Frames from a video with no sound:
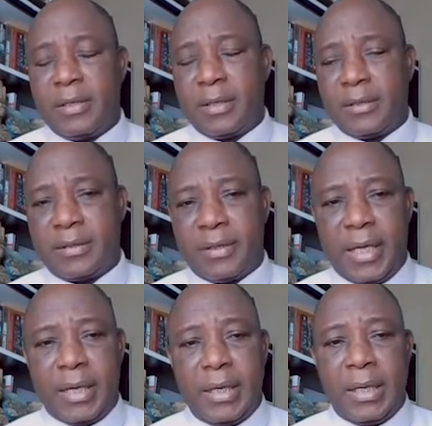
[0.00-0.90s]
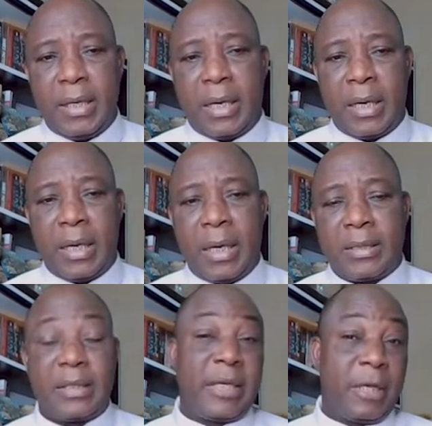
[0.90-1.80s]

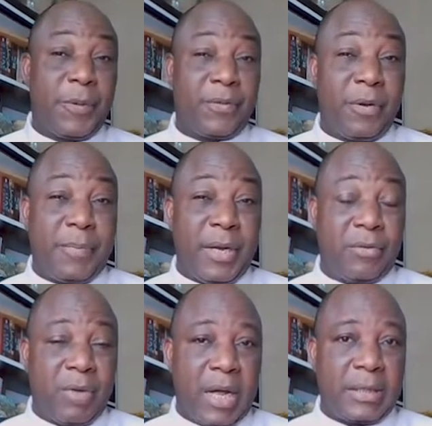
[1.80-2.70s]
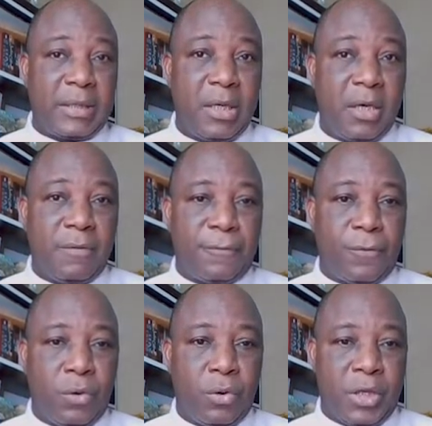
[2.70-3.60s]
68.3 billion rand
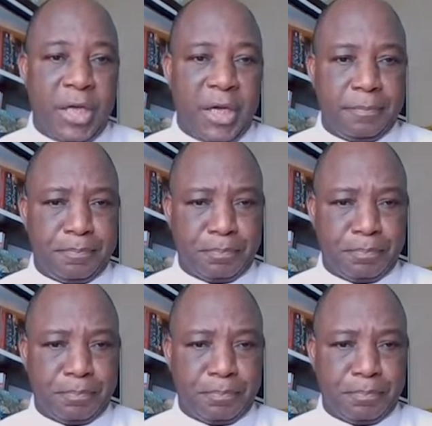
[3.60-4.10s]
for the